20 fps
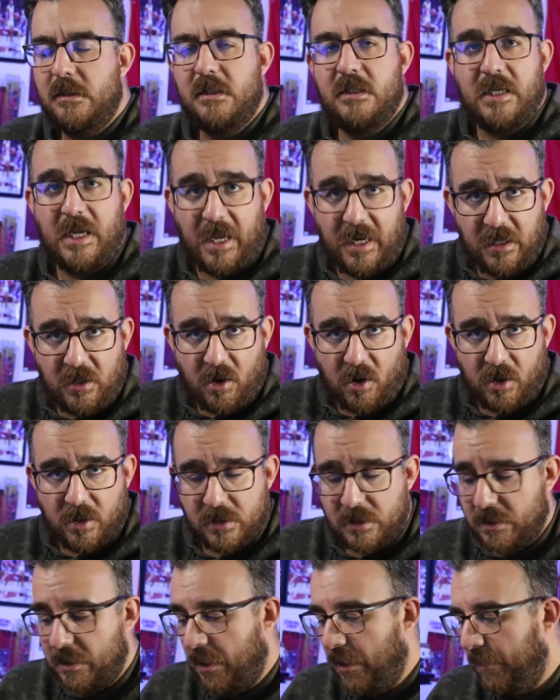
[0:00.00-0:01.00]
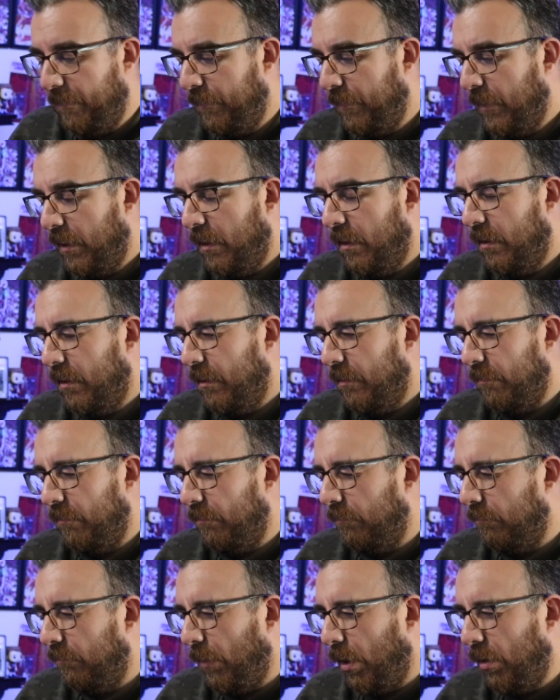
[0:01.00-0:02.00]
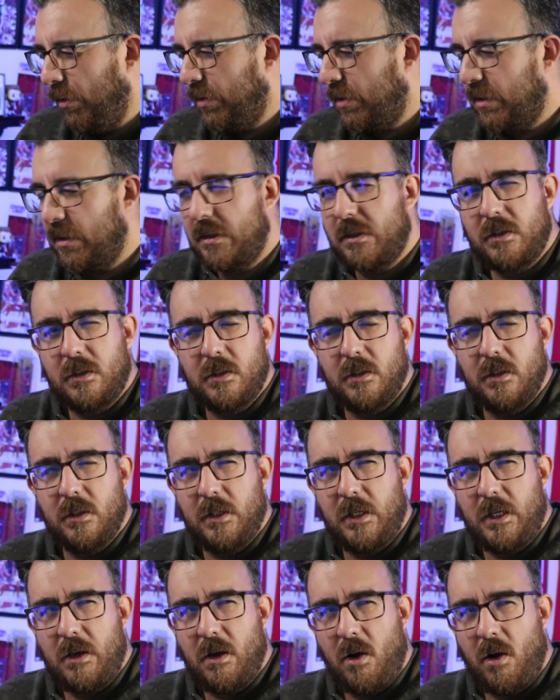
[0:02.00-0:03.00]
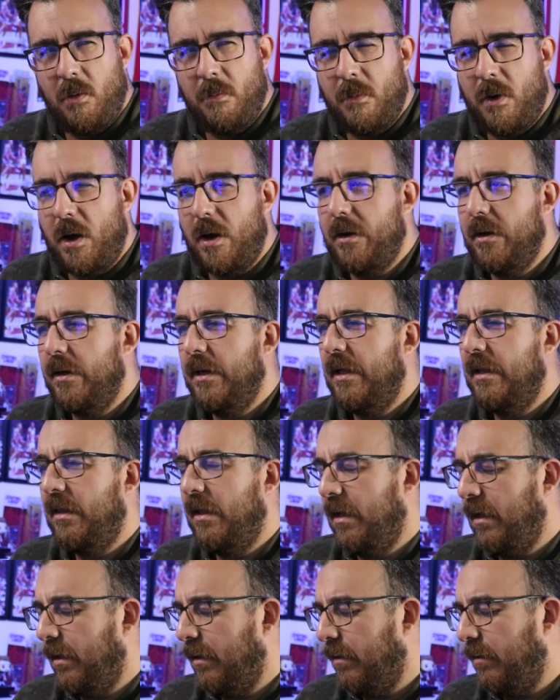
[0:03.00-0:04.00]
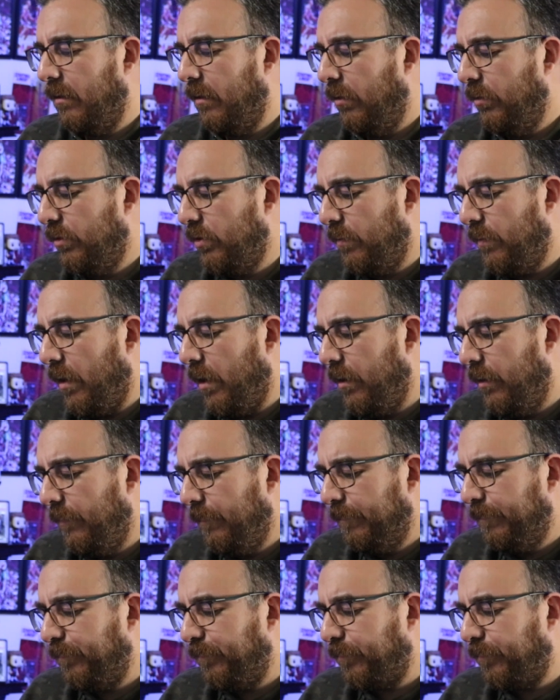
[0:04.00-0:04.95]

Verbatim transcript: 10 card sub, mostly all modern, I think, ultra modern.